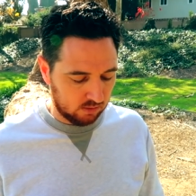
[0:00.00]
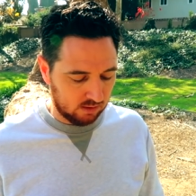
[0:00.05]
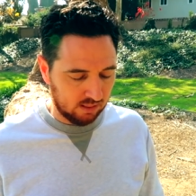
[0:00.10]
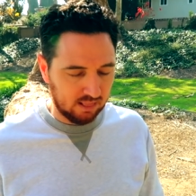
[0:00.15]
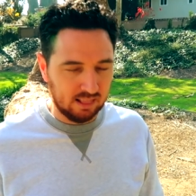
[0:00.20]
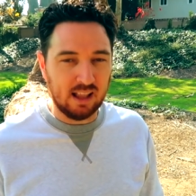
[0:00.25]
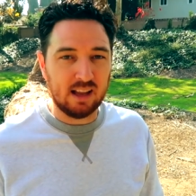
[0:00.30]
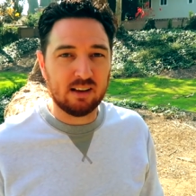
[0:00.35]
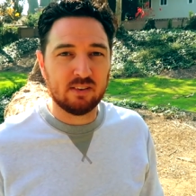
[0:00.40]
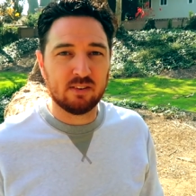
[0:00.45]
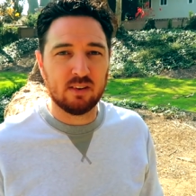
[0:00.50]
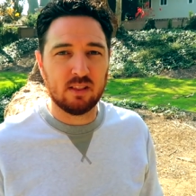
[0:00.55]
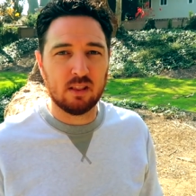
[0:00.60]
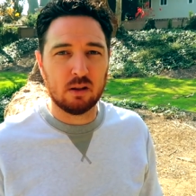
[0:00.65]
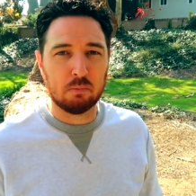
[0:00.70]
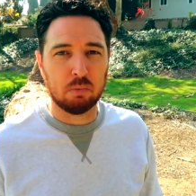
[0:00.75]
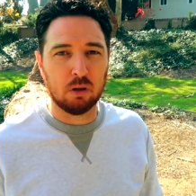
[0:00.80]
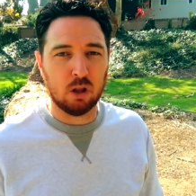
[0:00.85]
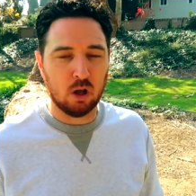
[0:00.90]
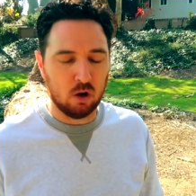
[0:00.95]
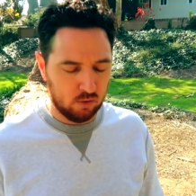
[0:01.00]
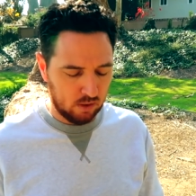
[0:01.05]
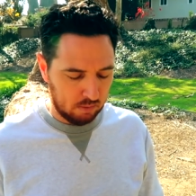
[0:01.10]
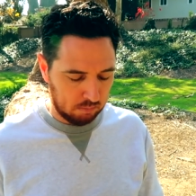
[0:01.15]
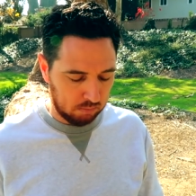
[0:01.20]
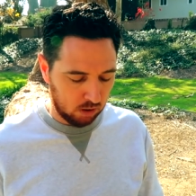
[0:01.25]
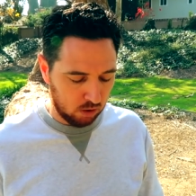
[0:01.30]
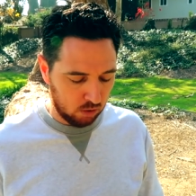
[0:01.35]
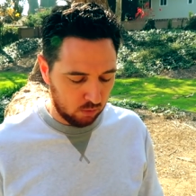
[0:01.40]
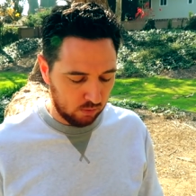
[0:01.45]
lessen the blow
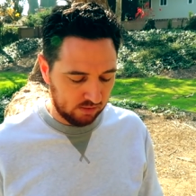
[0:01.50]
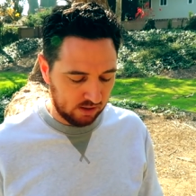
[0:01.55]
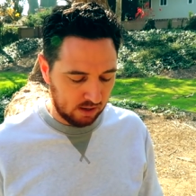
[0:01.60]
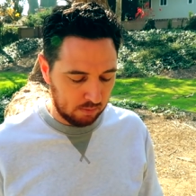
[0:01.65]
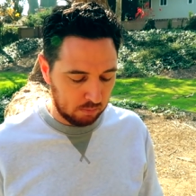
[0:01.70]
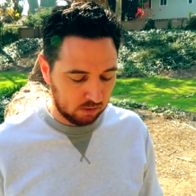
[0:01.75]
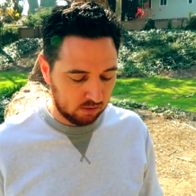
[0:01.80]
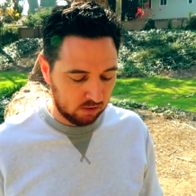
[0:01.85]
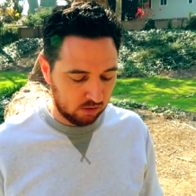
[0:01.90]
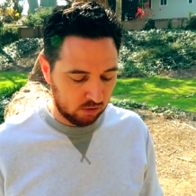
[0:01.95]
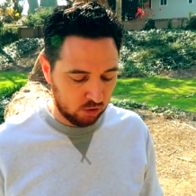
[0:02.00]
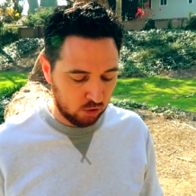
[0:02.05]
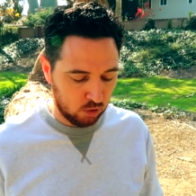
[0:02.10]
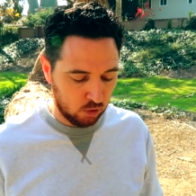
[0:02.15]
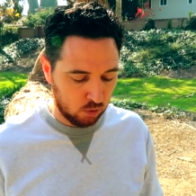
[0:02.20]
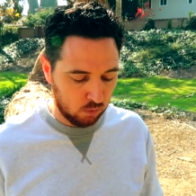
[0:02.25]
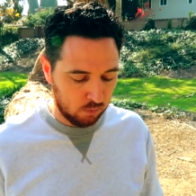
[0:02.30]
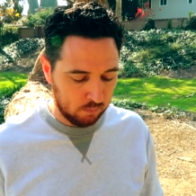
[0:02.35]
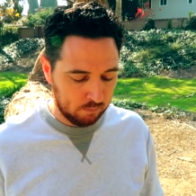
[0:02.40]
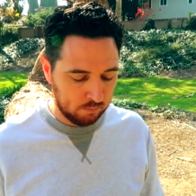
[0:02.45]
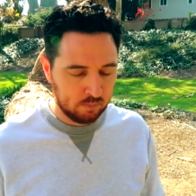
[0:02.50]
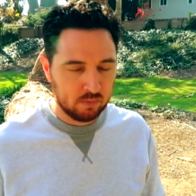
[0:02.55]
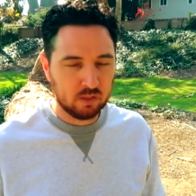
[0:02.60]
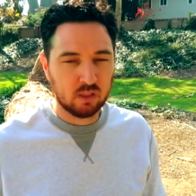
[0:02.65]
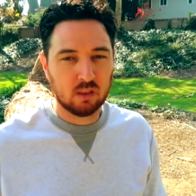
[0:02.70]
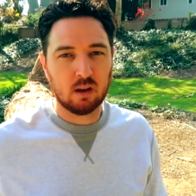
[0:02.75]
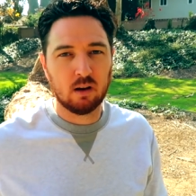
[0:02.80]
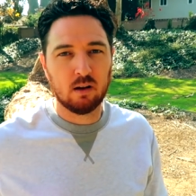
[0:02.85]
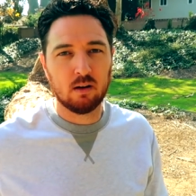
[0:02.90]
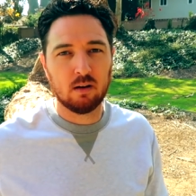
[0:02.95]
that Blue is able to do
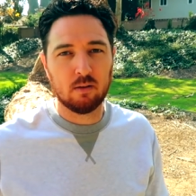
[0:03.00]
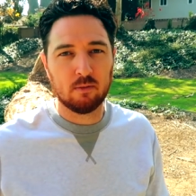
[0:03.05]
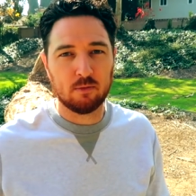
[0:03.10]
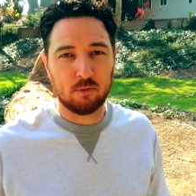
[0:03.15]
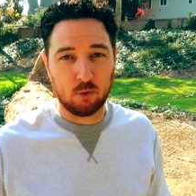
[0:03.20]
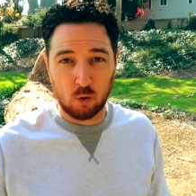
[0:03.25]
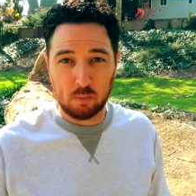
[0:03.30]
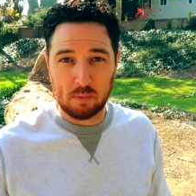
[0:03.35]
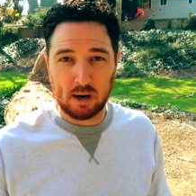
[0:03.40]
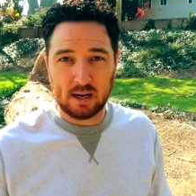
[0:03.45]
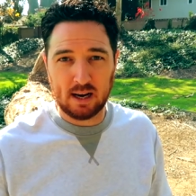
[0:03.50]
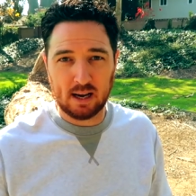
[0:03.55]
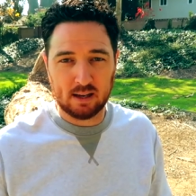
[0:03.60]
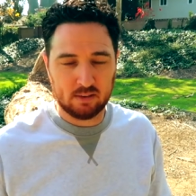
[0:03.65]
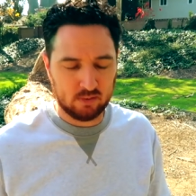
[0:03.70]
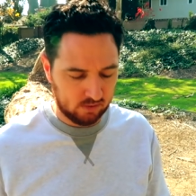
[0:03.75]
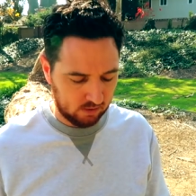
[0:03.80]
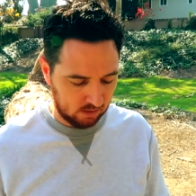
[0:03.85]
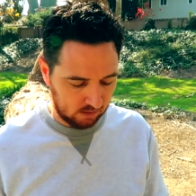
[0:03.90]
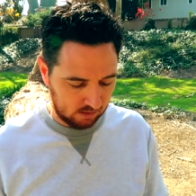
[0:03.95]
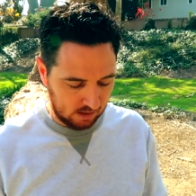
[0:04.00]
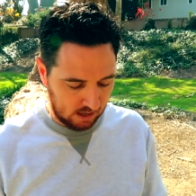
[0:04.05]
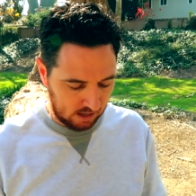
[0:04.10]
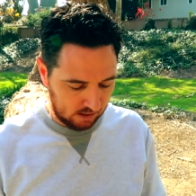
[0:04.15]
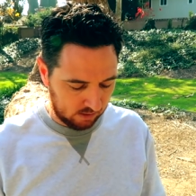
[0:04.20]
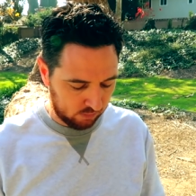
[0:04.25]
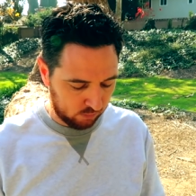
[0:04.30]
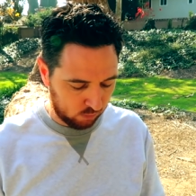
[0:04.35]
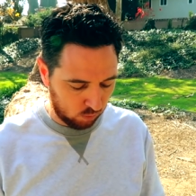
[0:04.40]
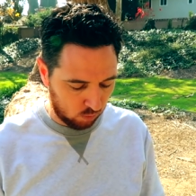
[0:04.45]
for my next
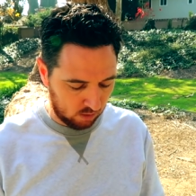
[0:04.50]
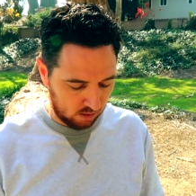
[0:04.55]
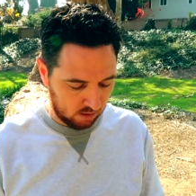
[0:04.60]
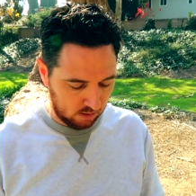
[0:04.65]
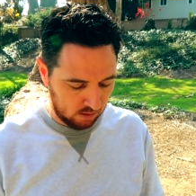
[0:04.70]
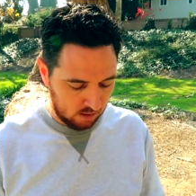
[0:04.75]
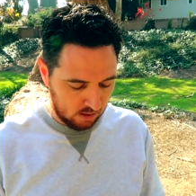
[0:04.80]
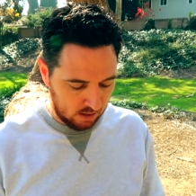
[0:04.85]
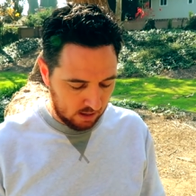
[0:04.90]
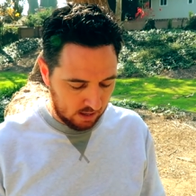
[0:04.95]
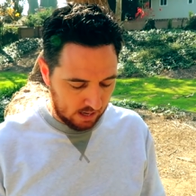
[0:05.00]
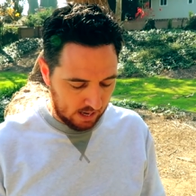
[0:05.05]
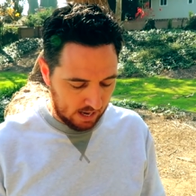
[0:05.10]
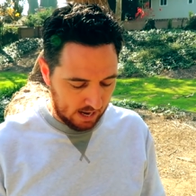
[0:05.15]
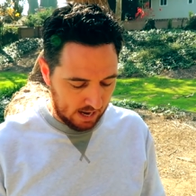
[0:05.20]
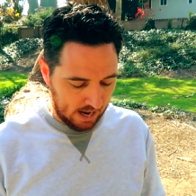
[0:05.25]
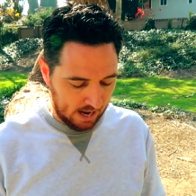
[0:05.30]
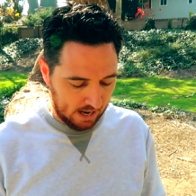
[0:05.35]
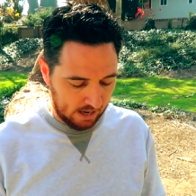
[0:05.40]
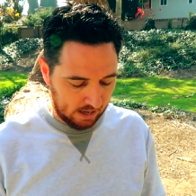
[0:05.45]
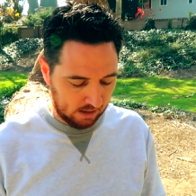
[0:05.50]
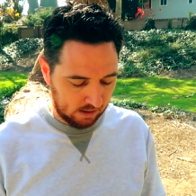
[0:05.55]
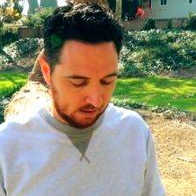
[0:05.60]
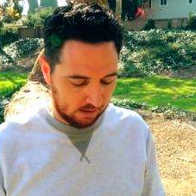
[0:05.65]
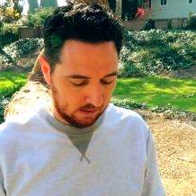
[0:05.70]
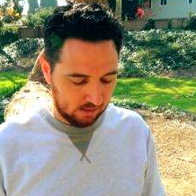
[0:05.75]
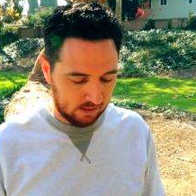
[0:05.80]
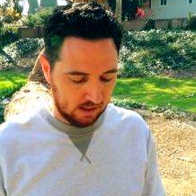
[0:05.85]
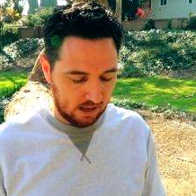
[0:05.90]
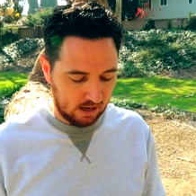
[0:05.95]
dinosaur,
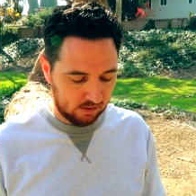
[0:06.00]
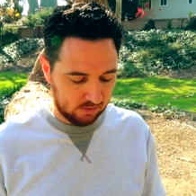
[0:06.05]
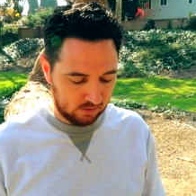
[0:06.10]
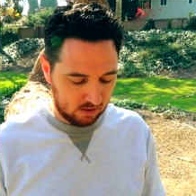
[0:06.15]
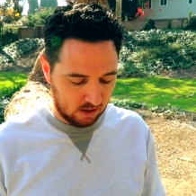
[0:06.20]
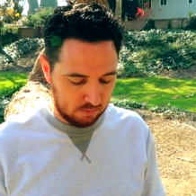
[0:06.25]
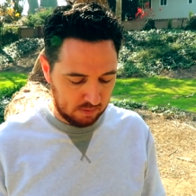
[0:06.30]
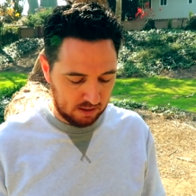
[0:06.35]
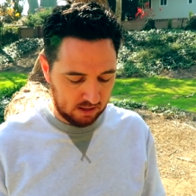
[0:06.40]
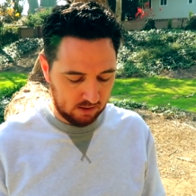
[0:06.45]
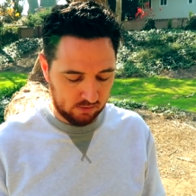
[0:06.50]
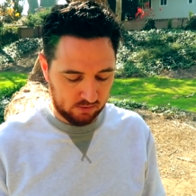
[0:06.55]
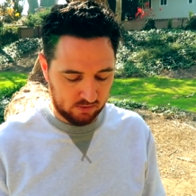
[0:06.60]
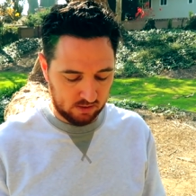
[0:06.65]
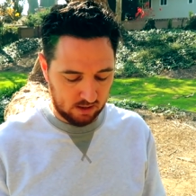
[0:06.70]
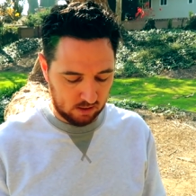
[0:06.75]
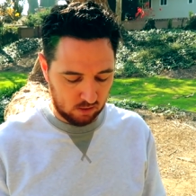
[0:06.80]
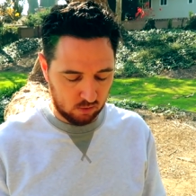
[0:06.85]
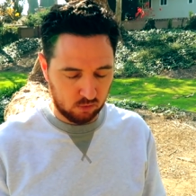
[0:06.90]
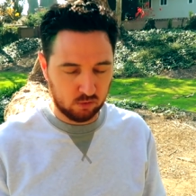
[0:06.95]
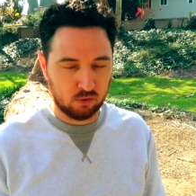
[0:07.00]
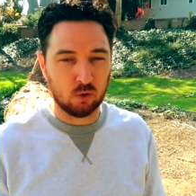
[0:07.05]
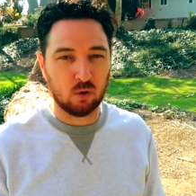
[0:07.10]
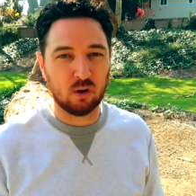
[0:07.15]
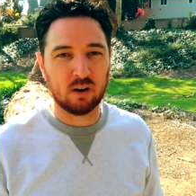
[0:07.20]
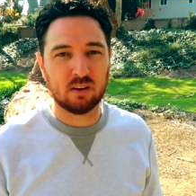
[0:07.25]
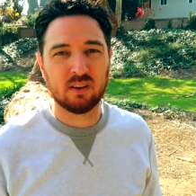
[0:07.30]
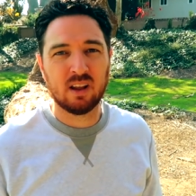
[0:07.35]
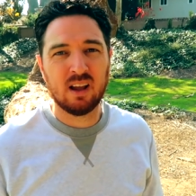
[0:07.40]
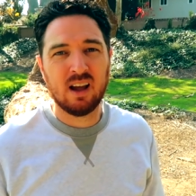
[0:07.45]
and that is gonna be
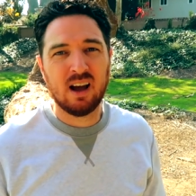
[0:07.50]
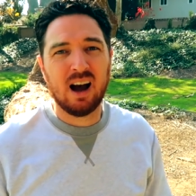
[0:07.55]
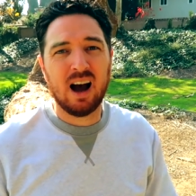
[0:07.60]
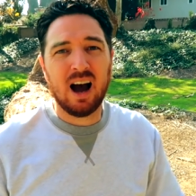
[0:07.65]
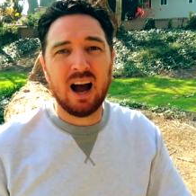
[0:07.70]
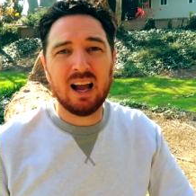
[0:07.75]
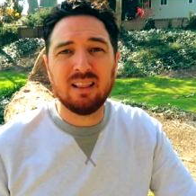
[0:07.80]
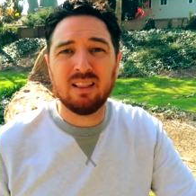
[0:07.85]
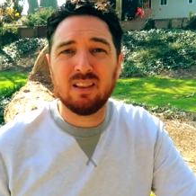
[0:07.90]
Stegosaurus. I